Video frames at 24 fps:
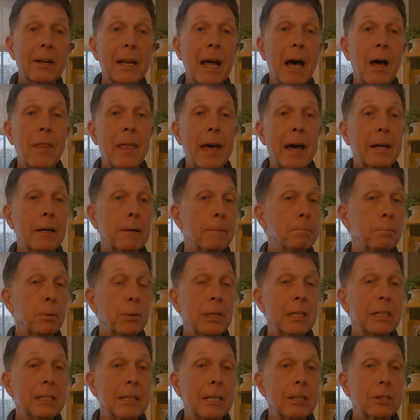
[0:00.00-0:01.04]
how that
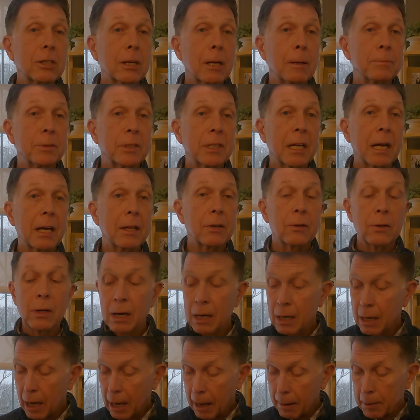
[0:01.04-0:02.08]
complete dish comes together.
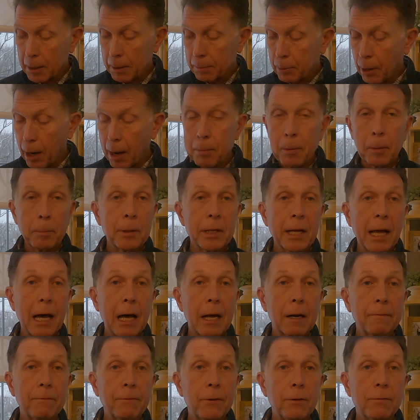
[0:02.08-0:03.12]
I'm going to probably
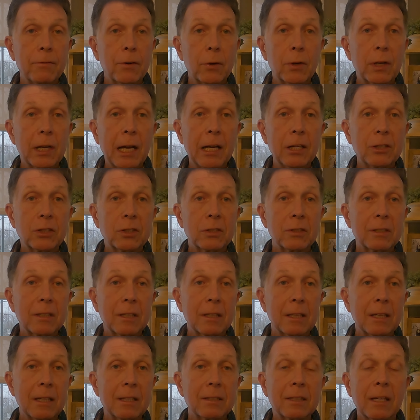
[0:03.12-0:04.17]
add a few variations to
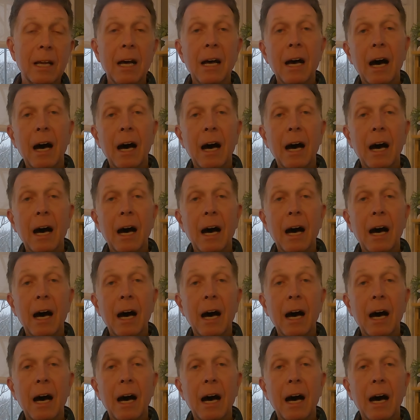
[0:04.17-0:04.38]
this.